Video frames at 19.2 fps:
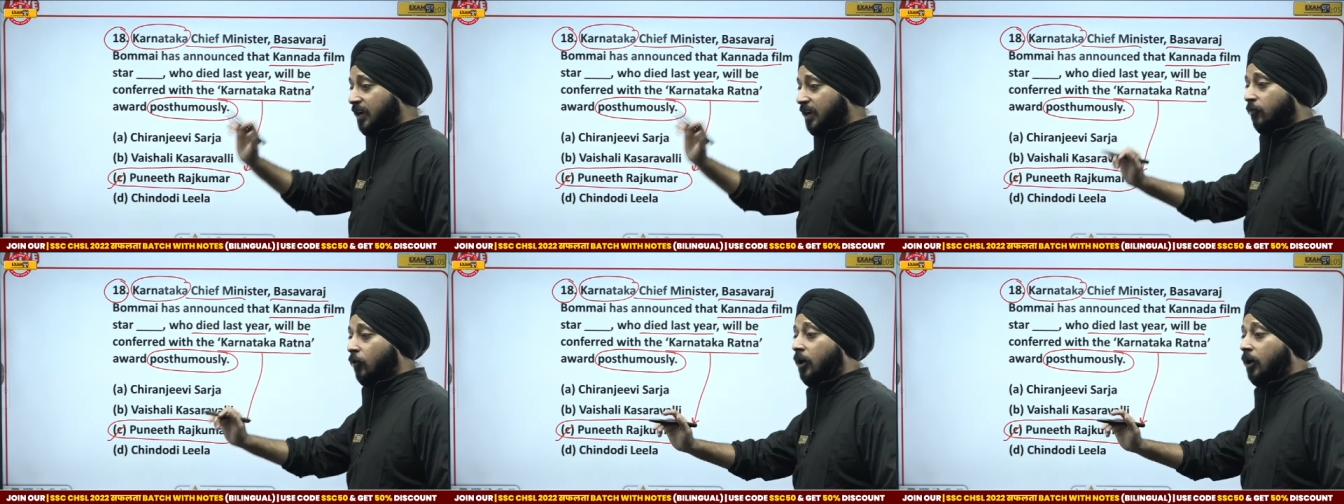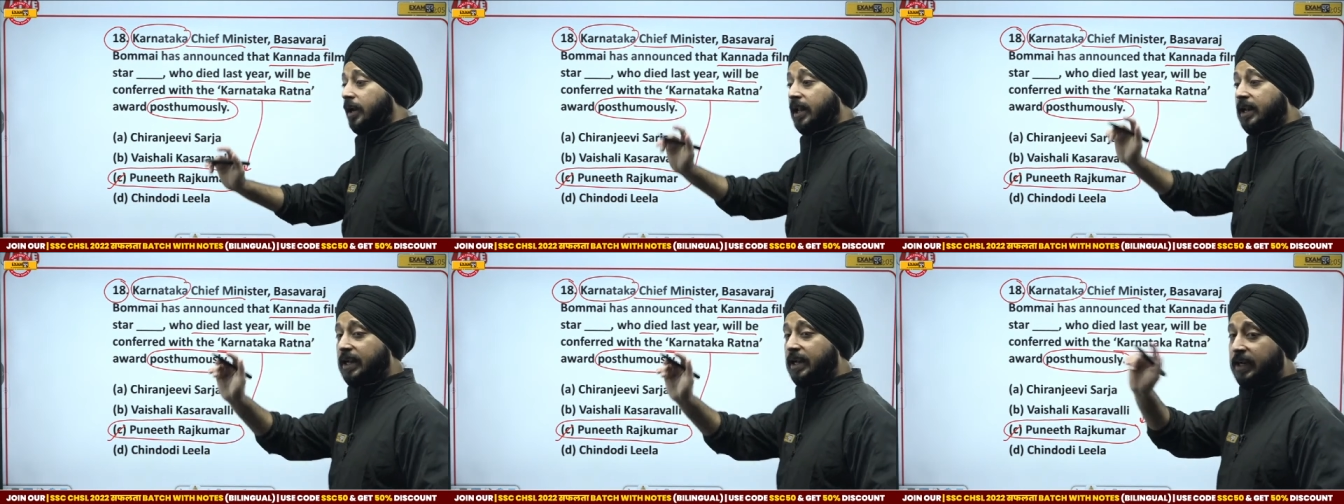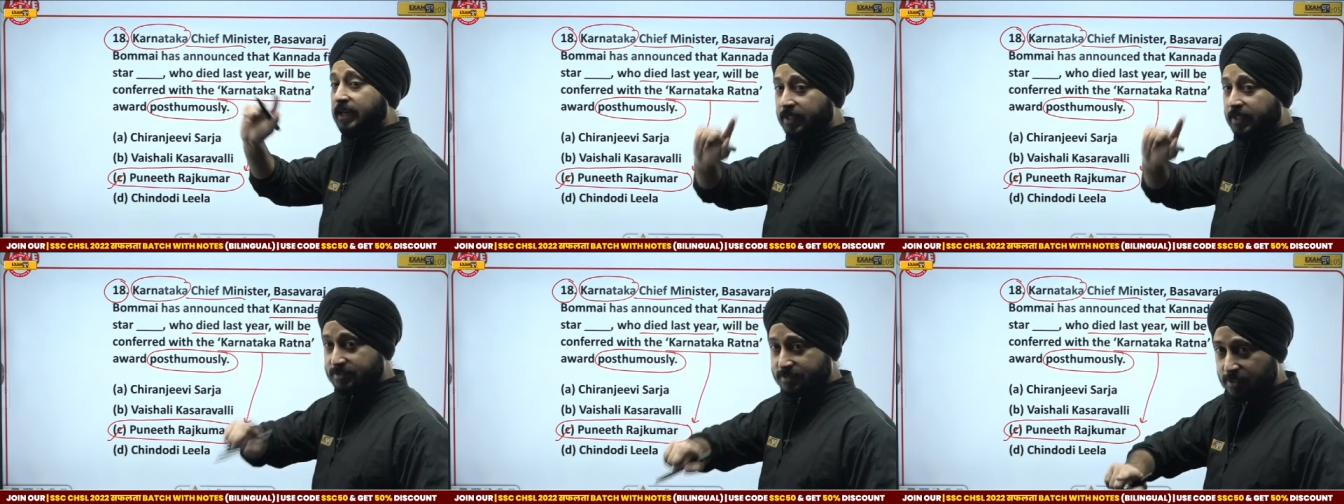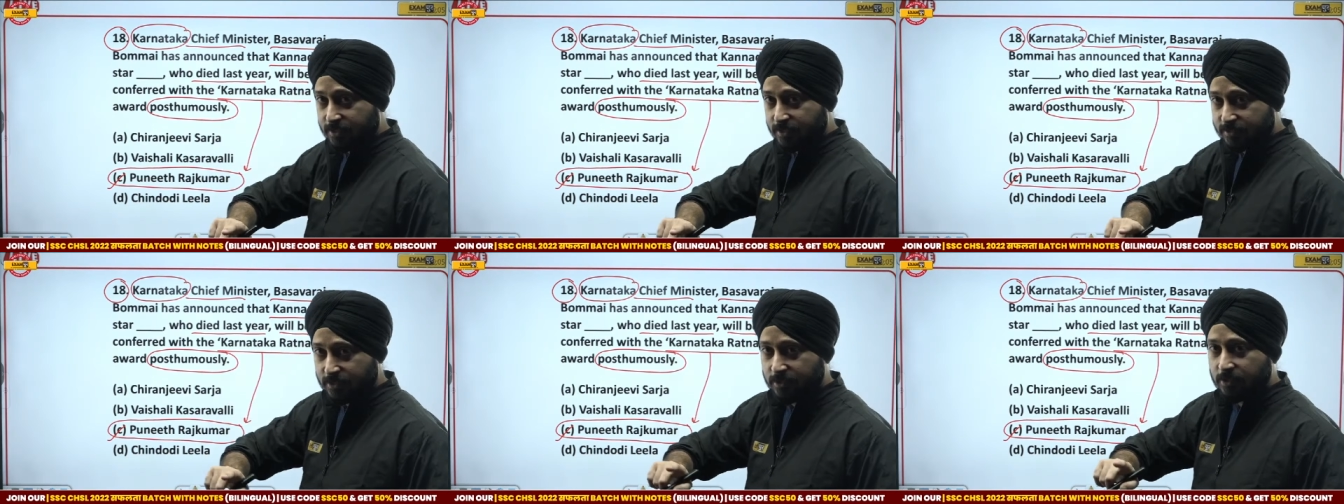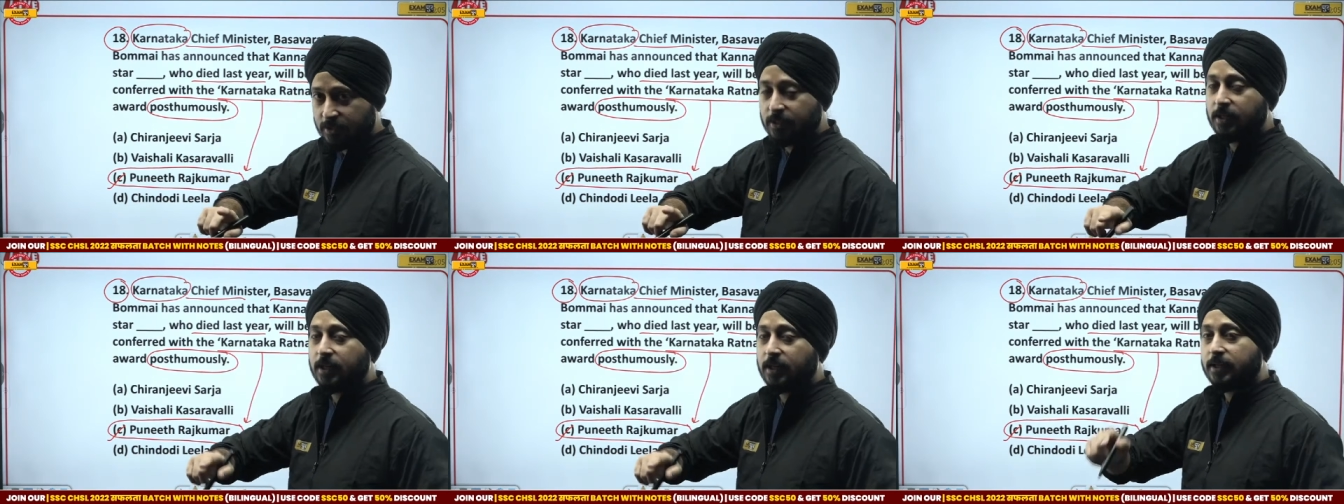award an Indian citizen
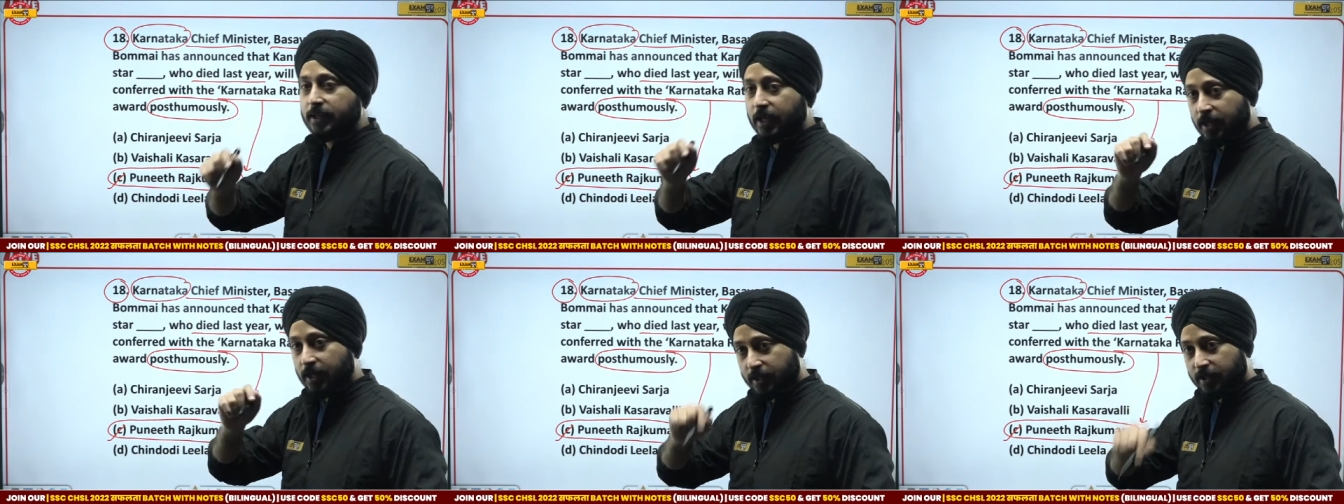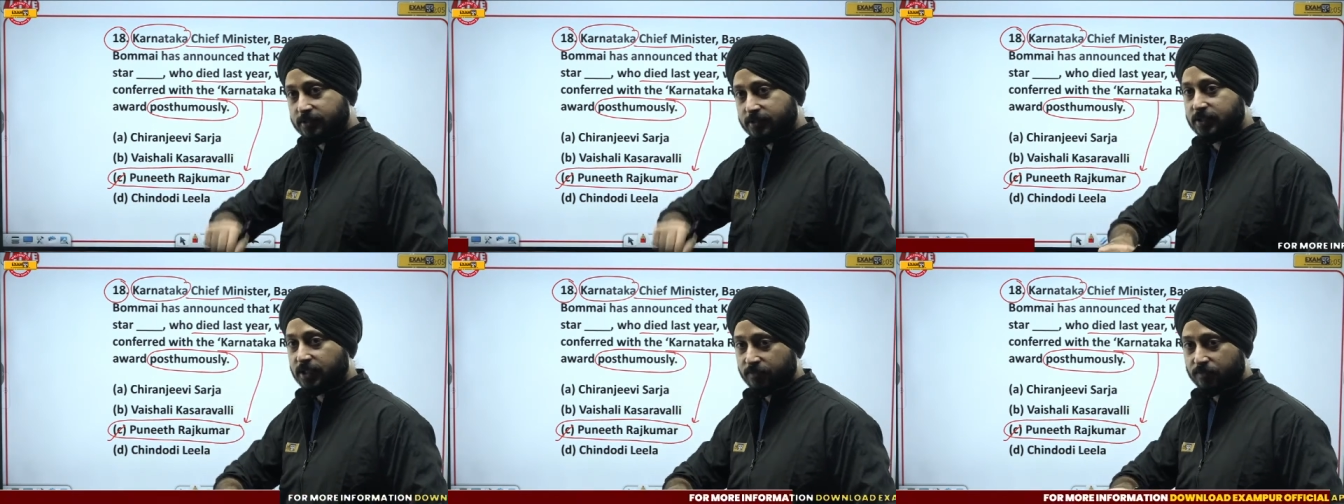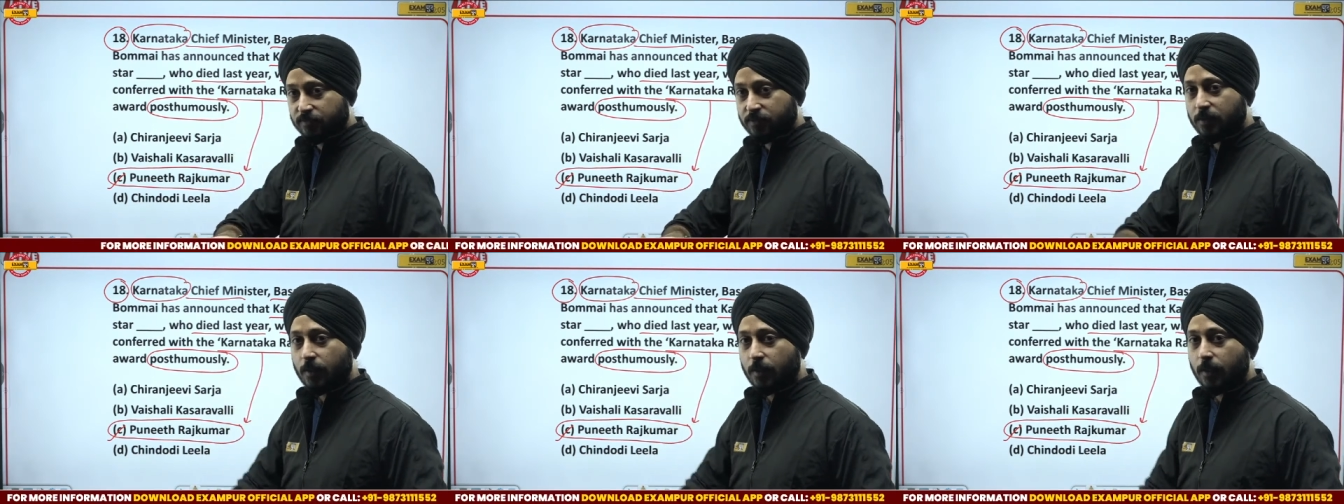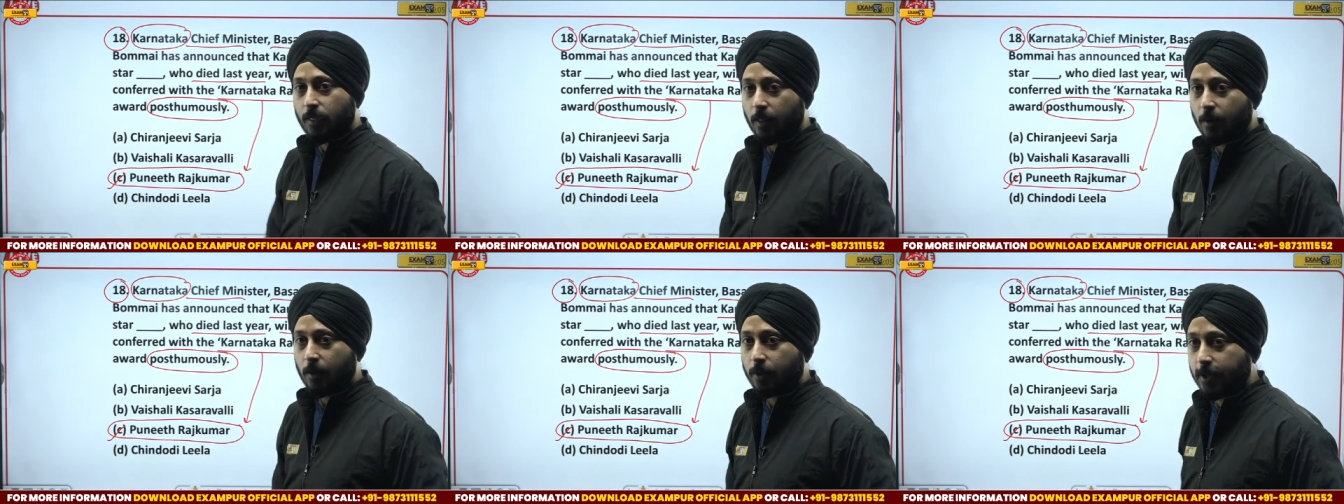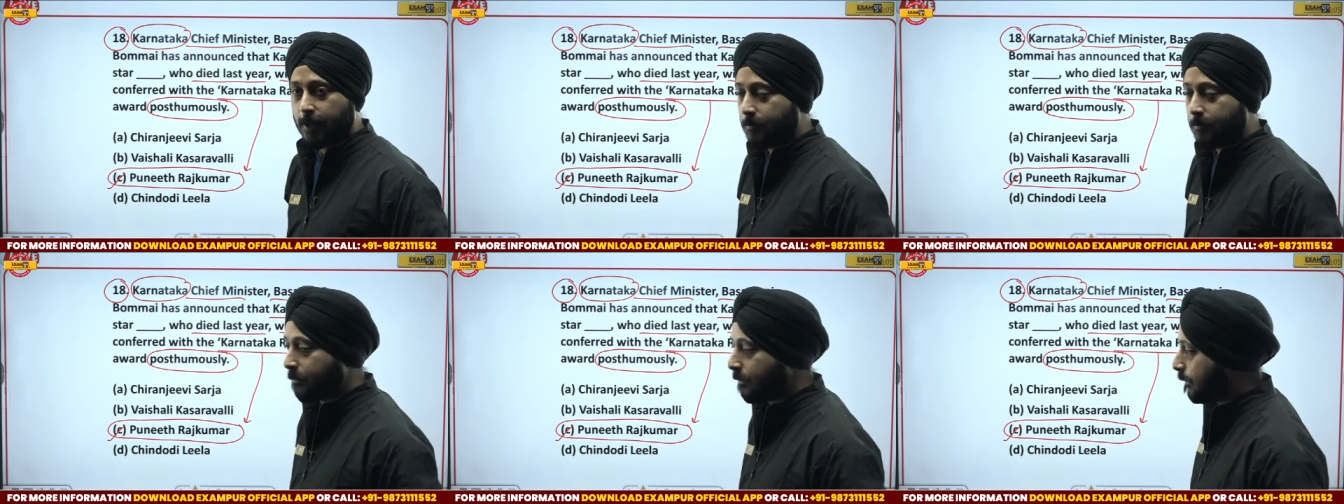can receive.
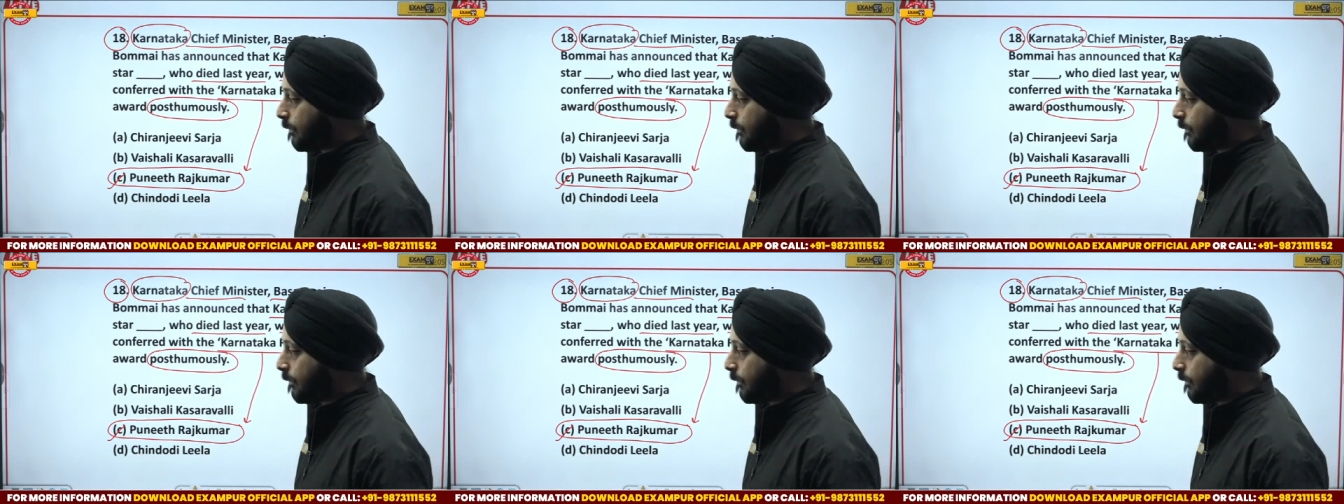Okay.